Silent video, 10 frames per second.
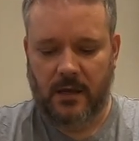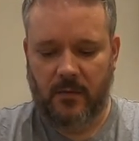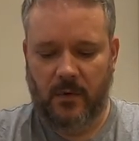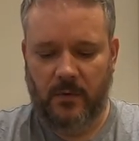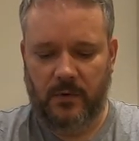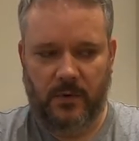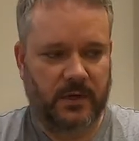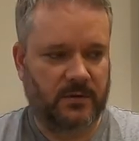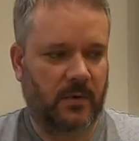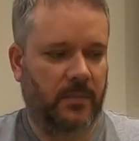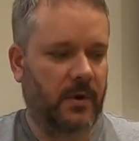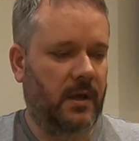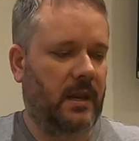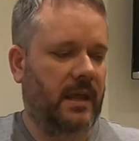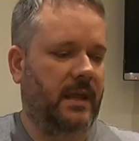and what we'll do is we'll put
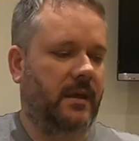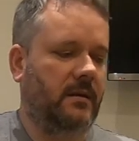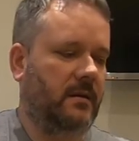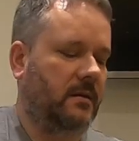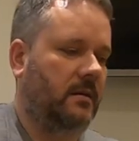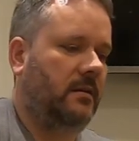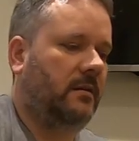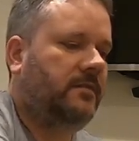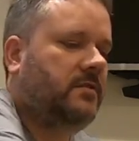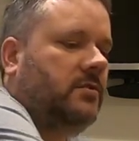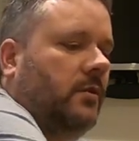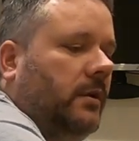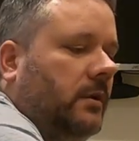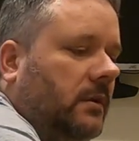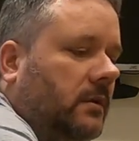a layer of
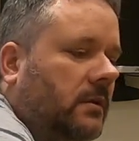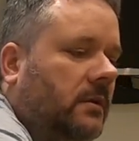soil